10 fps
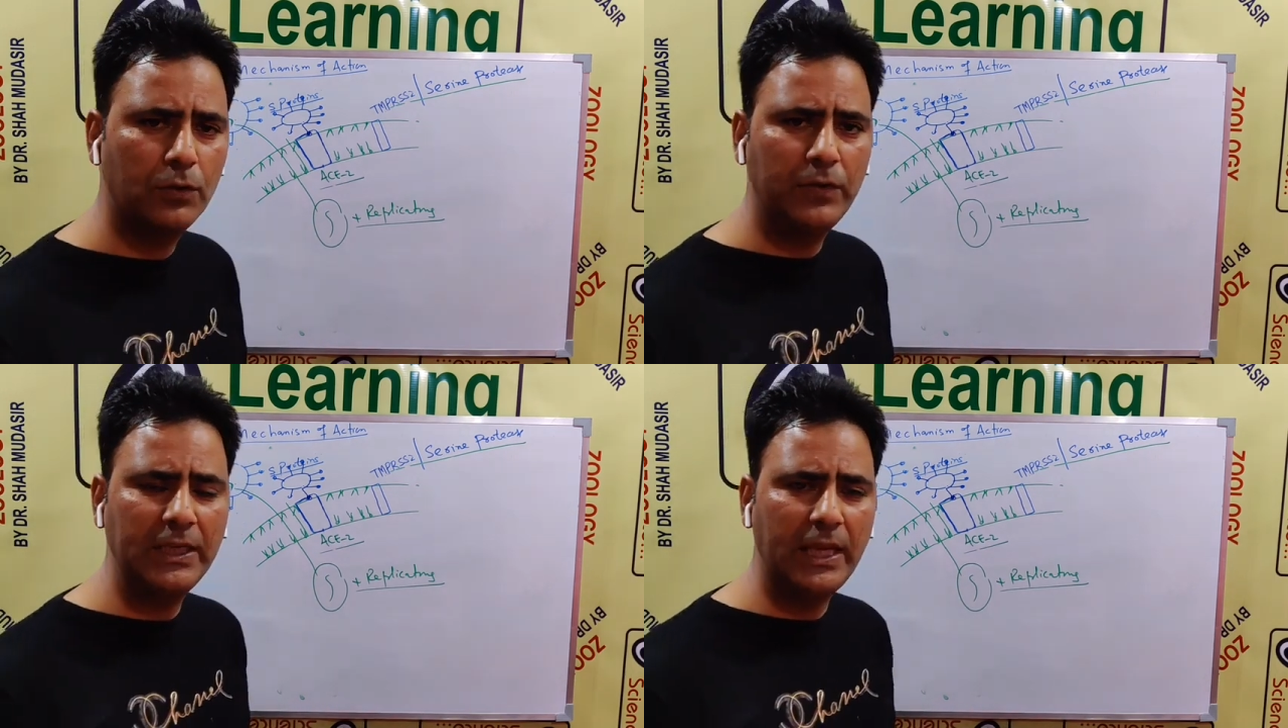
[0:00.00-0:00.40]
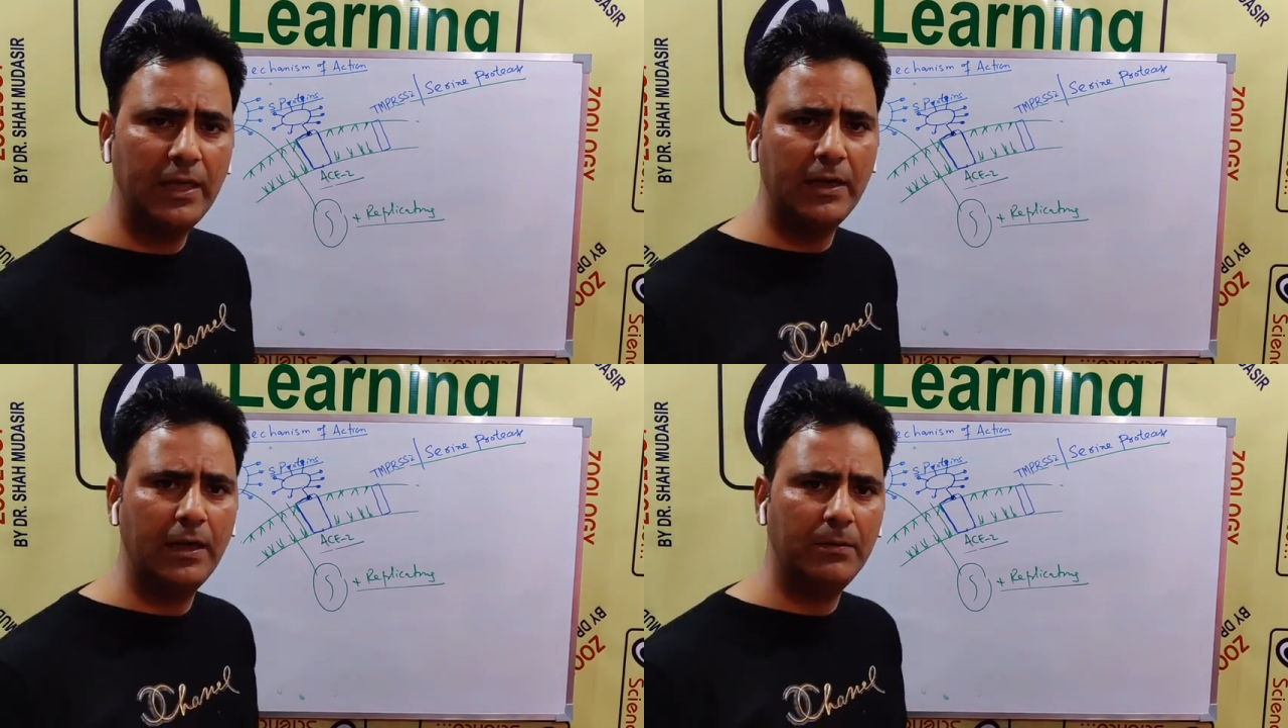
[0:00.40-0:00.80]
we
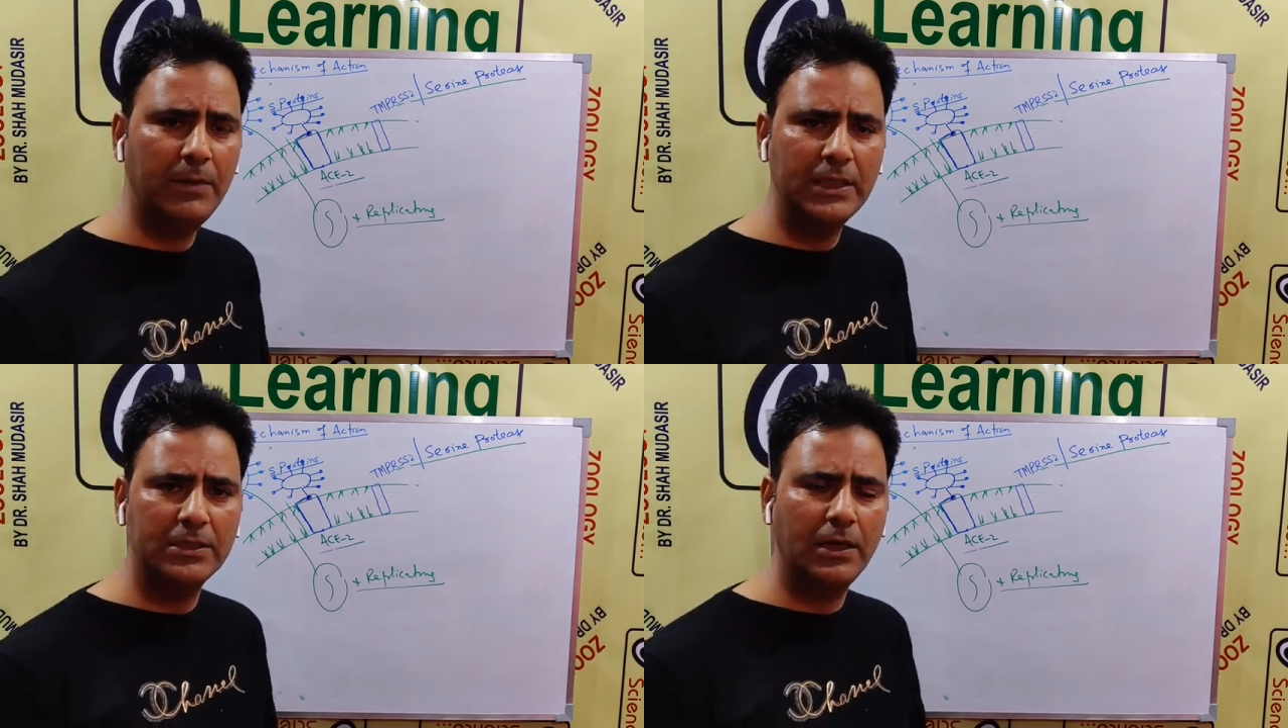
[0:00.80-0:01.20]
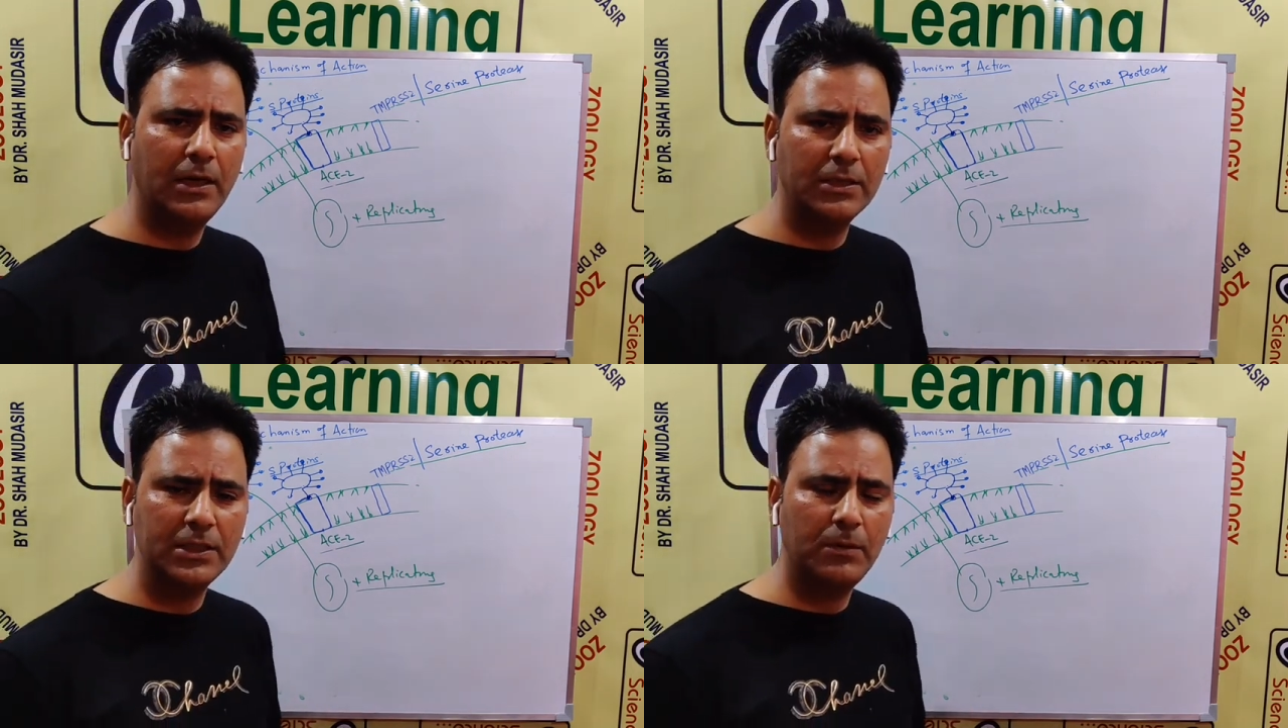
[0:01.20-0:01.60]
can make
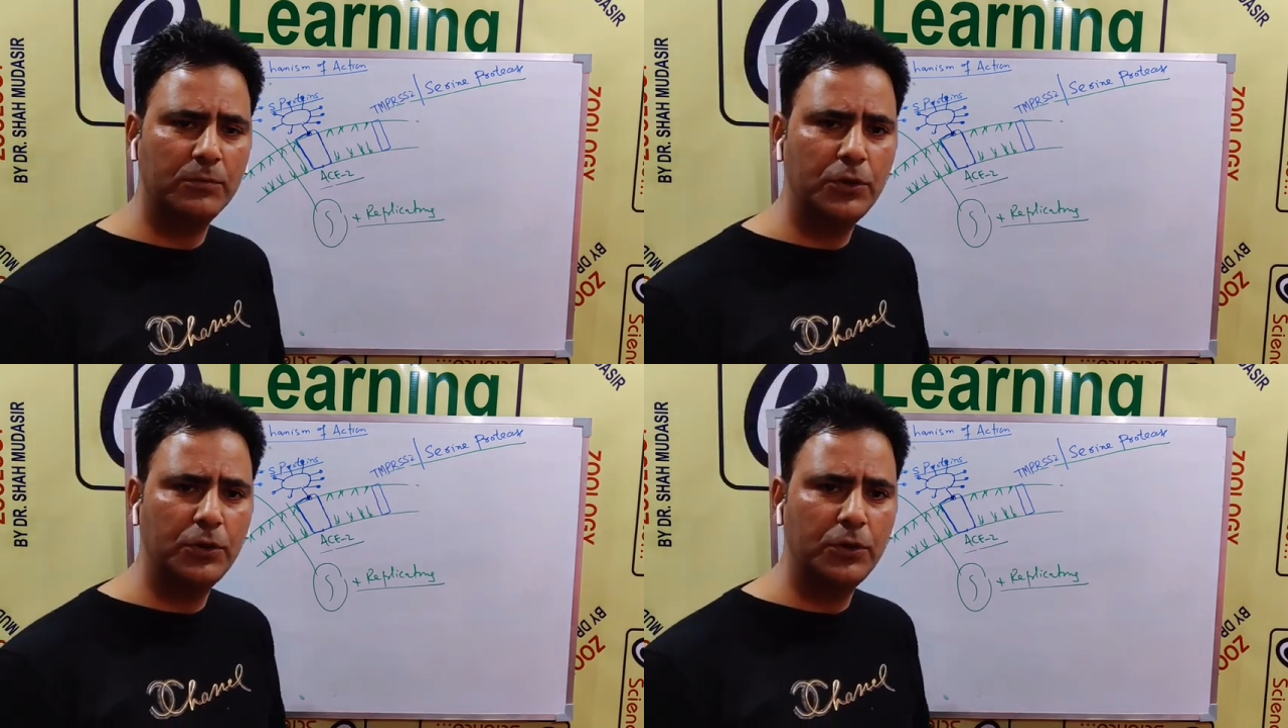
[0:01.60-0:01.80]
some